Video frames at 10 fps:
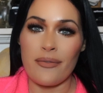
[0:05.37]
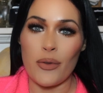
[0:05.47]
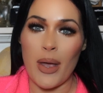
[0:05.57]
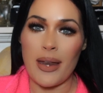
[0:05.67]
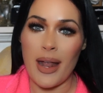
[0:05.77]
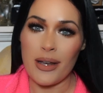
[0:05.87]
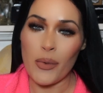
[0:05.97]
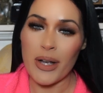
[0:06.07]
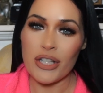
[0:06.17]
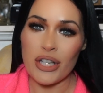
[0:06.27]
had any
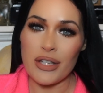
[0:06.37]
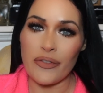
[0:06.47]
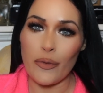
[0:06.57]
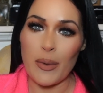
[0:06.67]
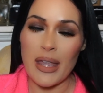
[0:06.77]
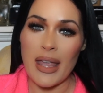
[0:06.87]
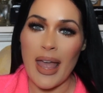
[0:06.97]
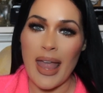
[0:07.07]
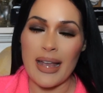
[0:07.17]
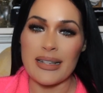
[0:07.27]
questions for
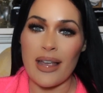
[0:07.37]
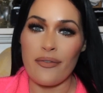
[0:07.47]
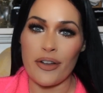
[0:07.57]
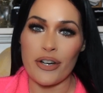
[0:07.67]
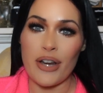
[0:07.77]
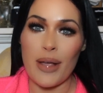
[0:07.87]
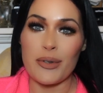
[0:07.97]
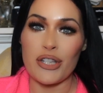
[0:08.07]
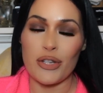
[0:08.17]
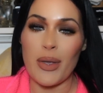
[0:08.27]
me, and I figured I
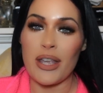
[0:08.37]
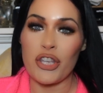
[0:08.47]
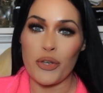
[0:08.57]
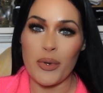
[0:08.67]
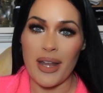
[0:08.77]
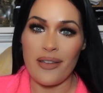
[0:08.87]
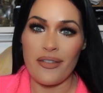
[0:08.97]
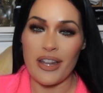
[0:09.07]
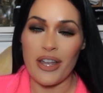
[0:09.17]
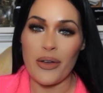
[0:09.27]
would do a Q and A
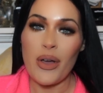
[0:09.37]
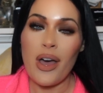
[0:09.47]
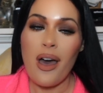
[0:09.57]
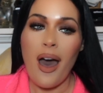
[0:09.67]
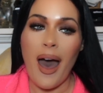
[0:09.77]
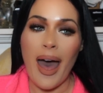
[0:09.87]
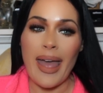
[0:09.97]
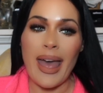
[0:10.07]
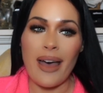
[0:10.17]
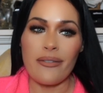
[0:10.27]
video. I
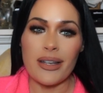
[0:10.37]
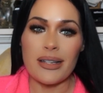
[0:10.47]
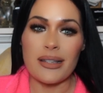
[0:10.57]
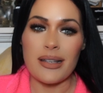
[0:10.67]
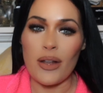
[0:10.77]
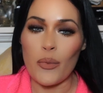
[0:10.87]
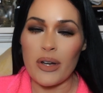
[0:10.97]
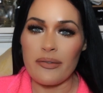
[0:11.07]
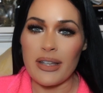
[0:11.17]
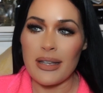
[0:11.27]
haven't done one
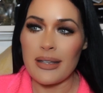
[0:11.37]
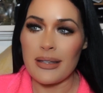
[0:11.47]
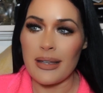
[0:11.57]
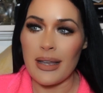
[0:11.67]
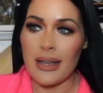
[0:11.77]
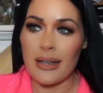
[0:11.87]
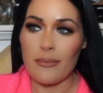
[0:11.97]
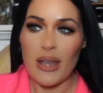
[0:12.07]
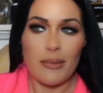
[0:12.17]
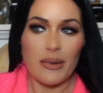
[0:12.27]
of these
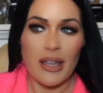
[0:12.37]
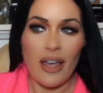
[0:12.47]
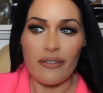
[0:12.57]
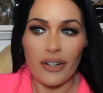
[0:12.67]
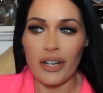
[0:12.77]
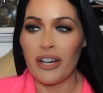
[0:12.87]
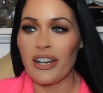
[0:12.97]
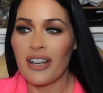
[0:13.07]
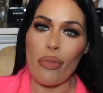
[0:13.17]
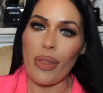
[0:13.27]
in maybe ever.
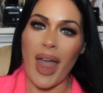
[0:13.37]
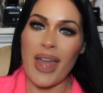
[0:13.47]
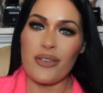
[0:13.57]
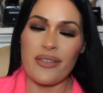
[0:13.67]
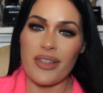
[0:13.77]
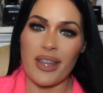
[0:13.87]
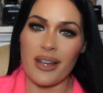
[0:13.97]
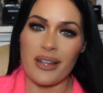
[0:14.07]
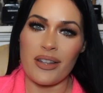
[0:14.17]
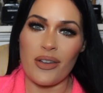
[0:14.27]
I don't even
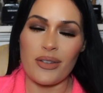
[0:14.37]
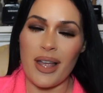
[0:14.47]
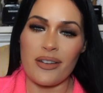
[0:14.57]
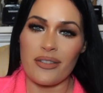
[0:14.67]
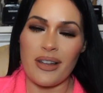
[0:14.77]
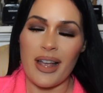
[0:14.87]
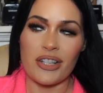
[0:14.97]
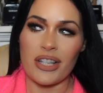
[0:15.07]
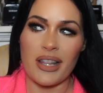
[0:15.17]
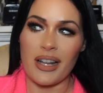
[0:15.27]
think, no, I don't
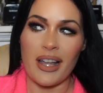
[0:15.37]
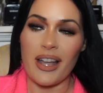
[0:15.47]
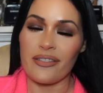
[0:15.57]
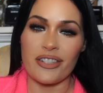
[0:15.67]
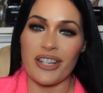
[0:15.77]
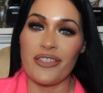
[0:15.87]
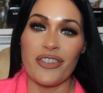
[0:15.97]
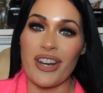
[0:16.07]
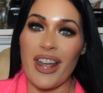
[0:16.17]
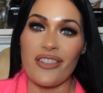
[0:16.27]
actually think I ever did
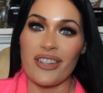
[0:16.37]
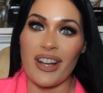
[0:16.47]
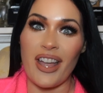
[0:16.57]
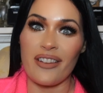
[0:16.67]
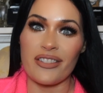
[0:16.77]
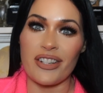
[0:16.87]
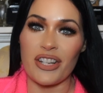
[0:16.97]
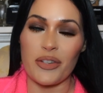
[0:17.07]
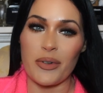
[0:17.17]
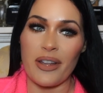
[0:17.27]
one. I don't think I ever did a
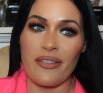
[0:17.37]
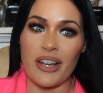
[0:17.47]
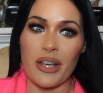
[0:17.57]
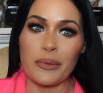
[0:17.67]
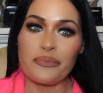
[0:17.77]
Q and A video.